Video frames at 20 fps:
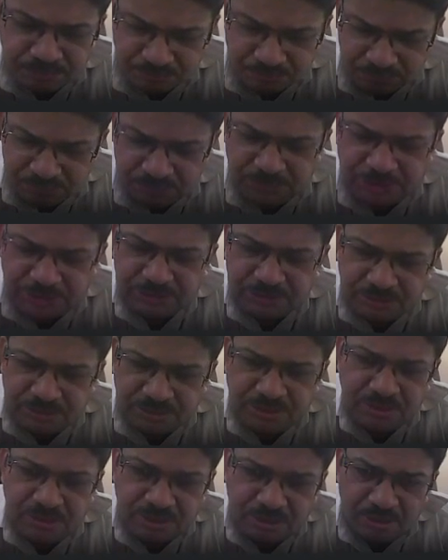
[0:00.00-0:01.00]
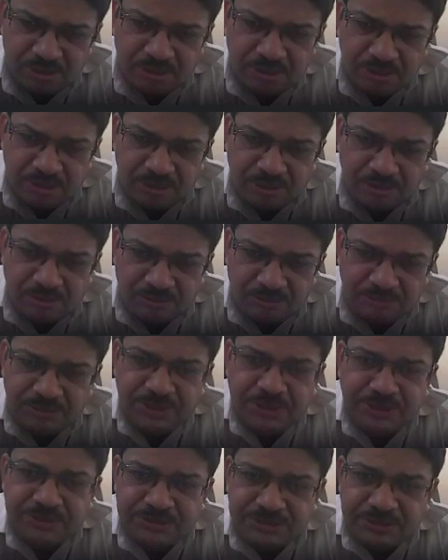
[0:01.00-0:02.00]
but
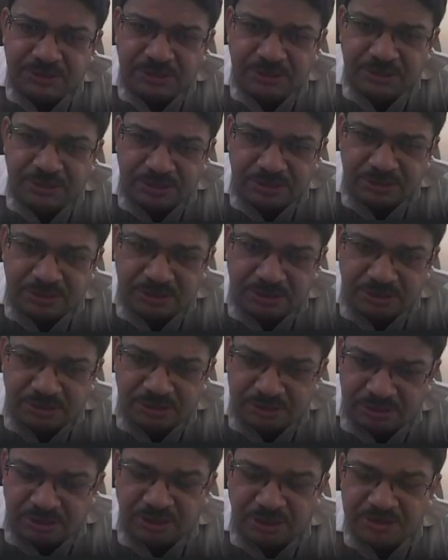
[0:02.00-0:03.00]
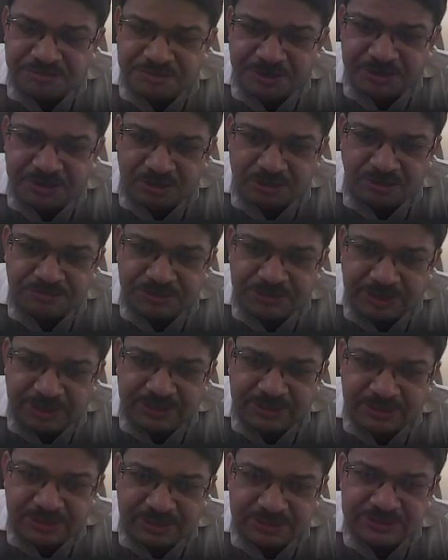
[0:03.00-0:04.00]
the effect of
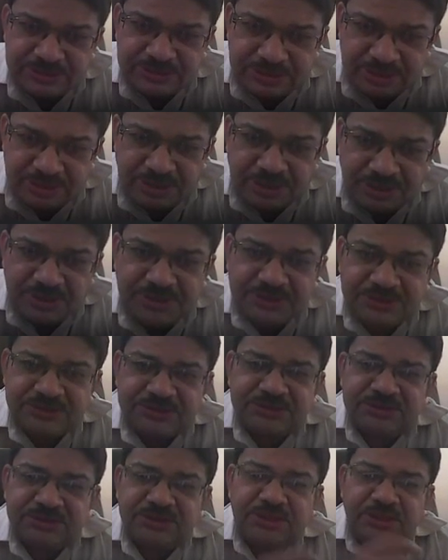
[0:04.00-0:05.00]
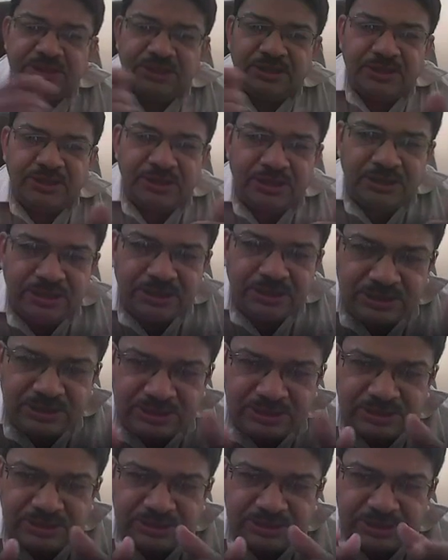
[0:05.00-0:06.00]
that is it is
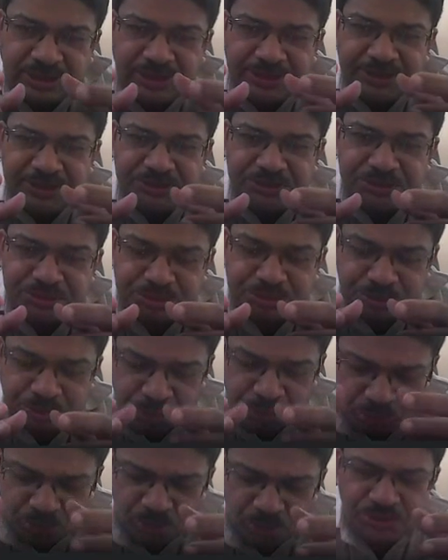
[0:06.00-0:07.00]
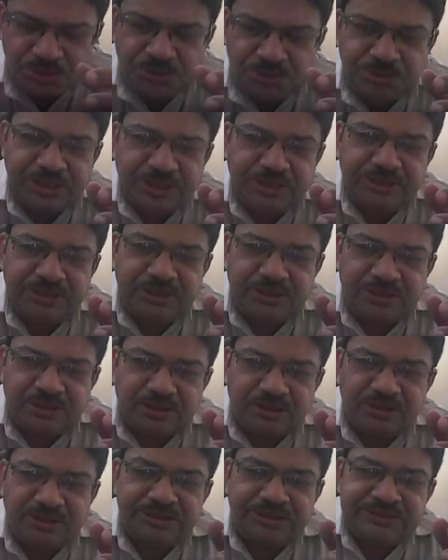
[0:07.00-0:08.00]
trying to hold together.
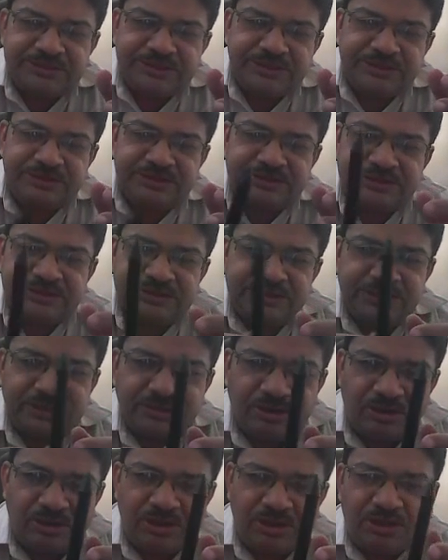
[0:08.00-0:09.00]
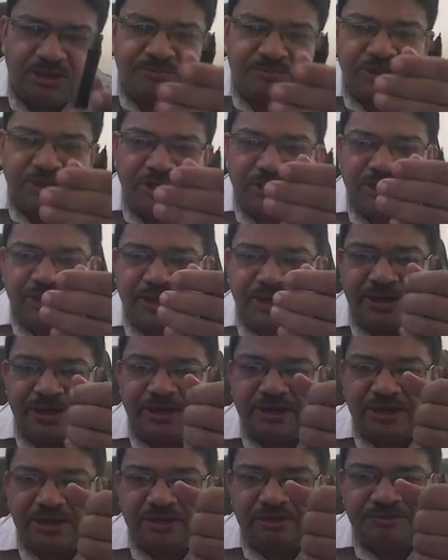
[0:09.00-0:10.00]
Let's say this is a column,
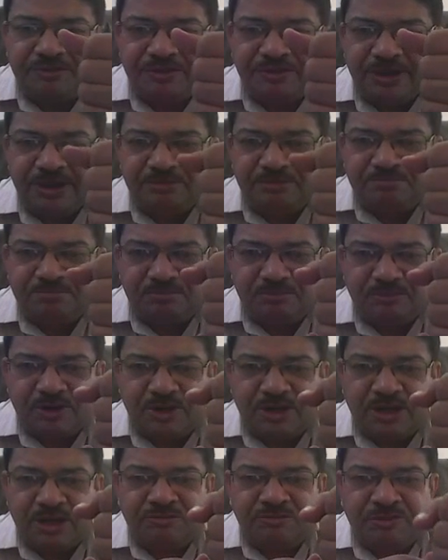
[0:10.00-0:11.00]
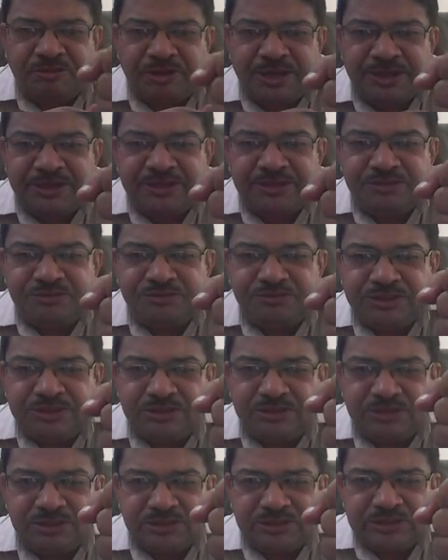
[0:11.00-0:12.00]
and if I confine it with
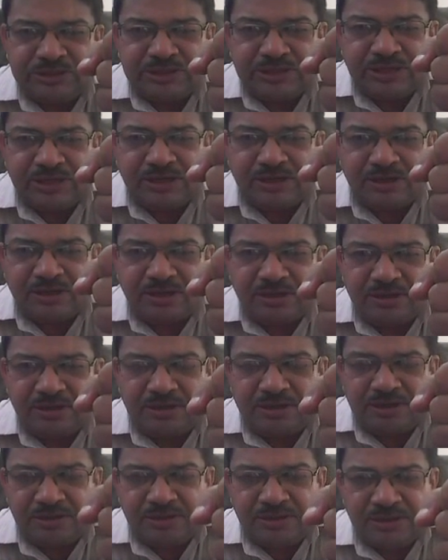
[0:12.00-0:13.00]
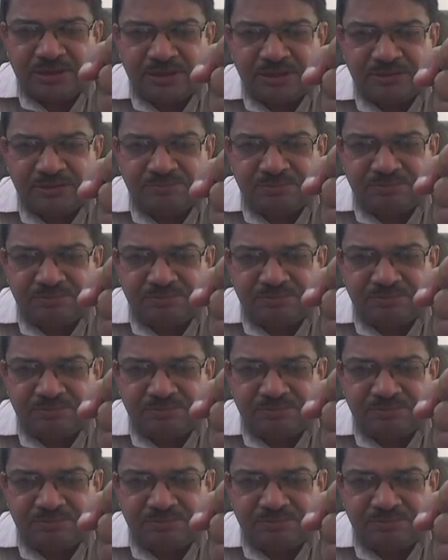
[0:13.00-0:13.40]
the